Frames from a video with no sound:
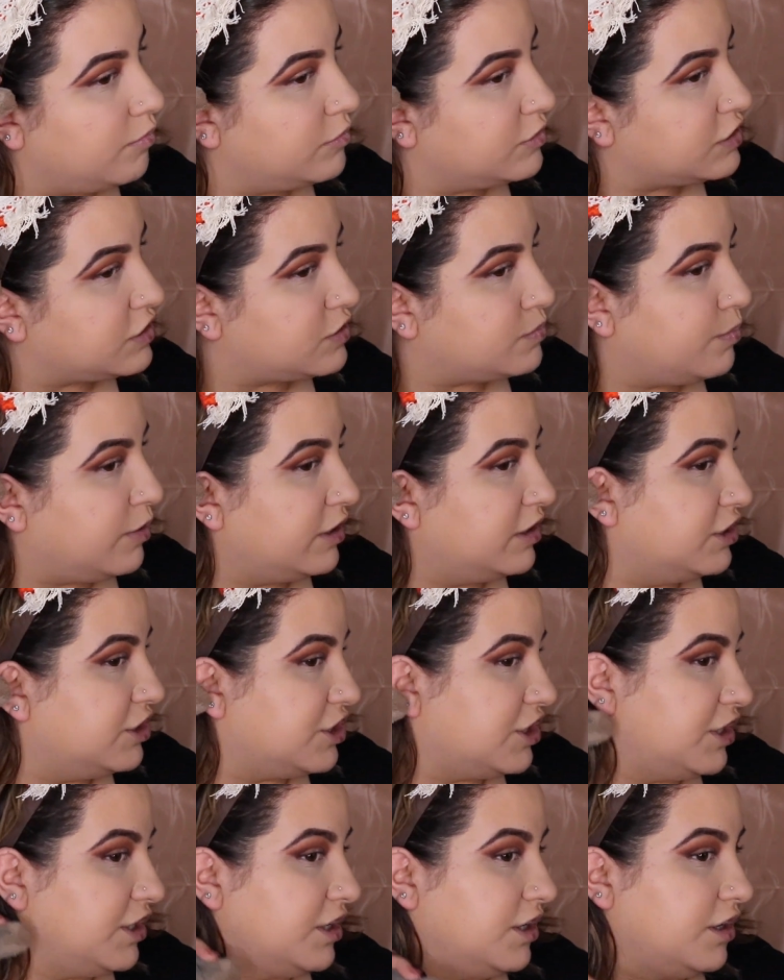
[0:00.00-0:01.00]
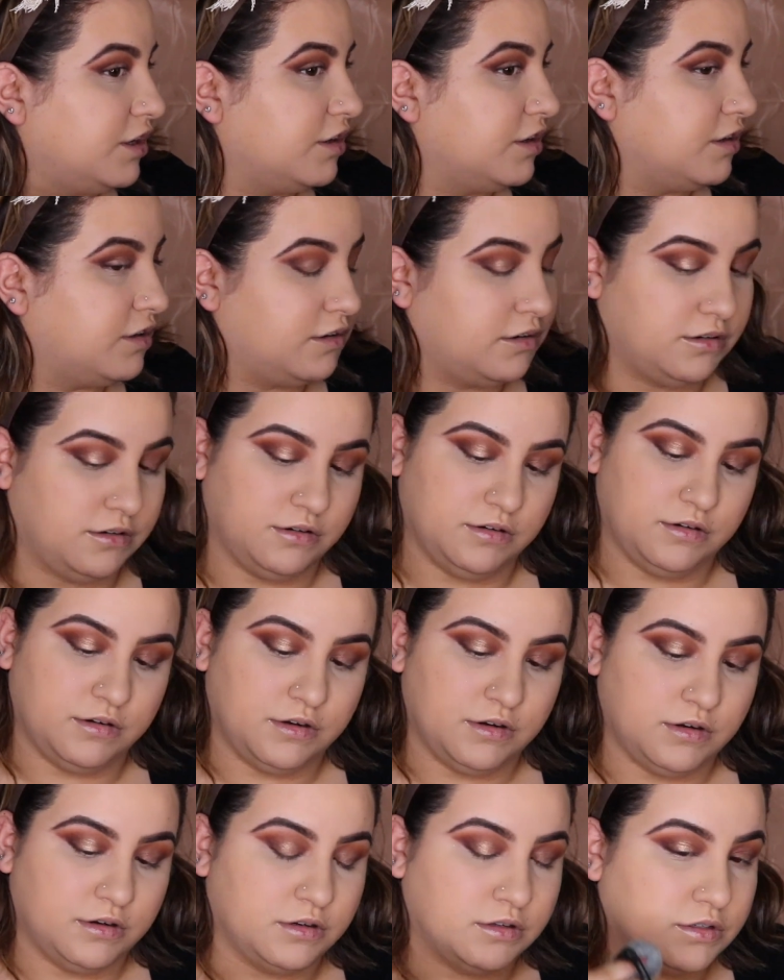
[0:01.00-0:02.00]
sponge in here.
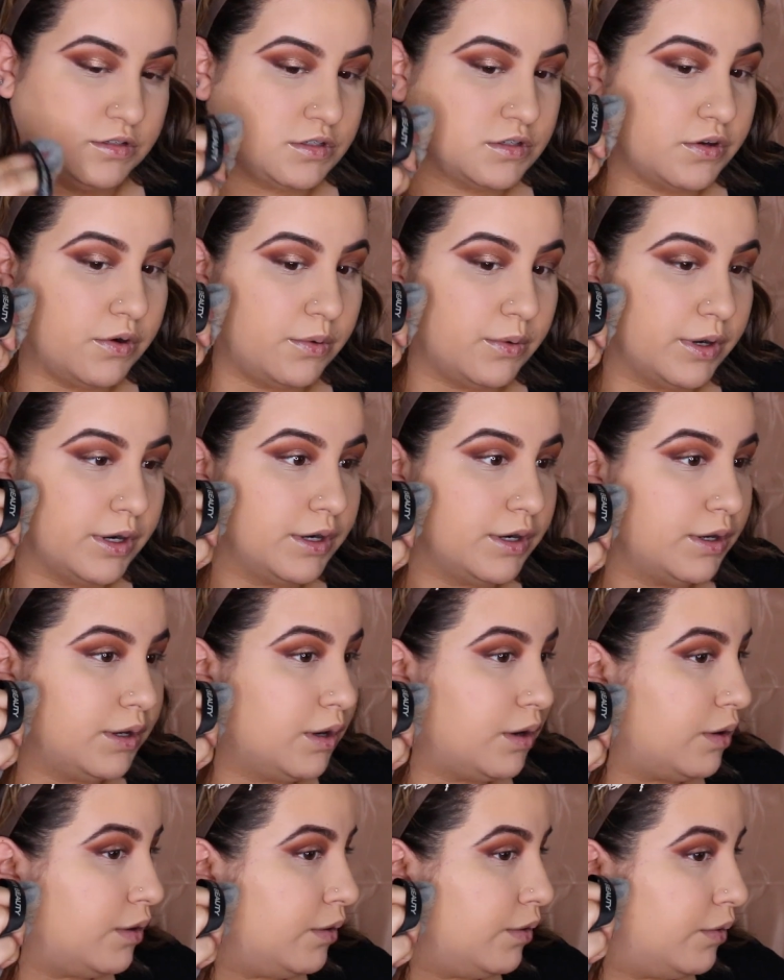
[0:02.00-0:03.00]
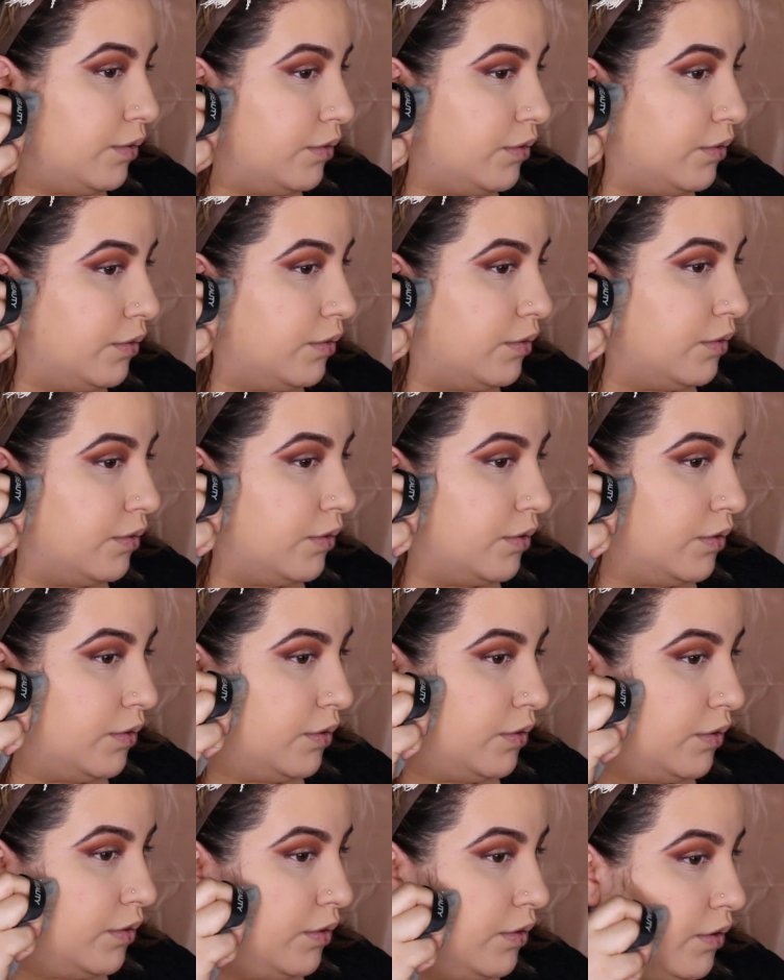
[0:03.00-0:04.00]
So we're gonna go
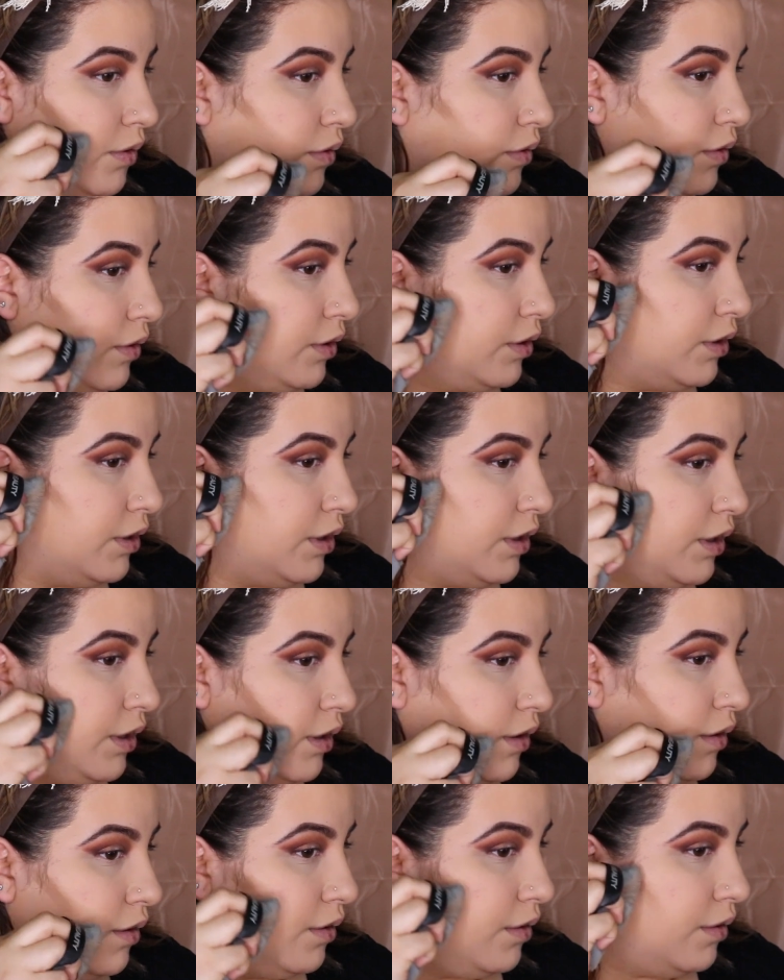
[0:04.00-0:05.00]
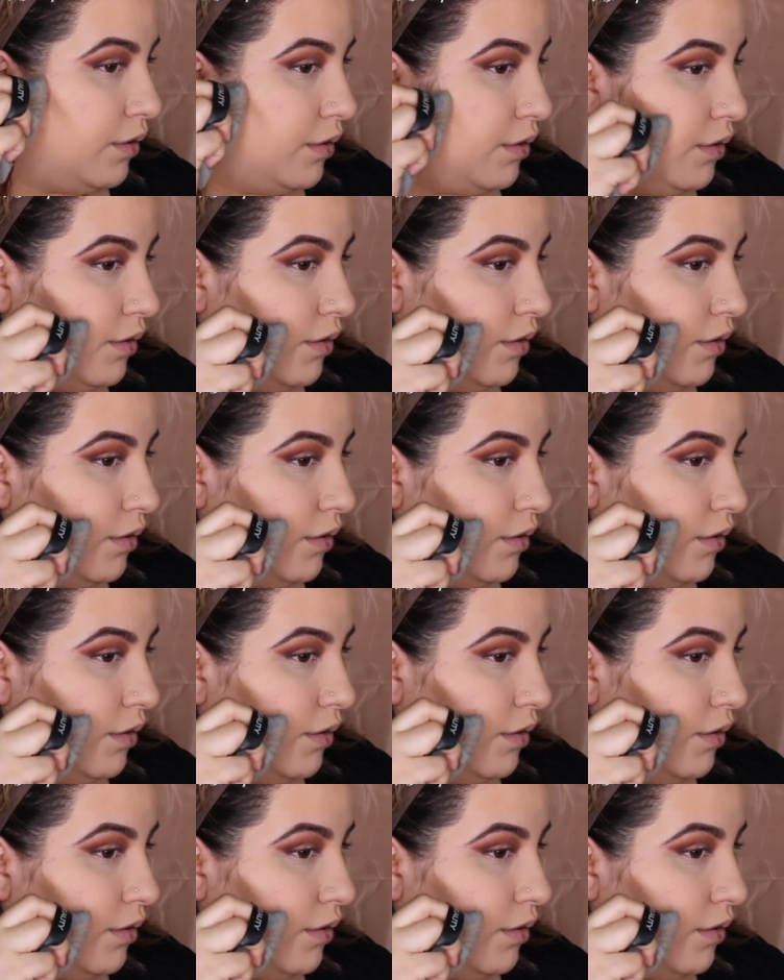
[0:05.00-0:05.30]
like an angle.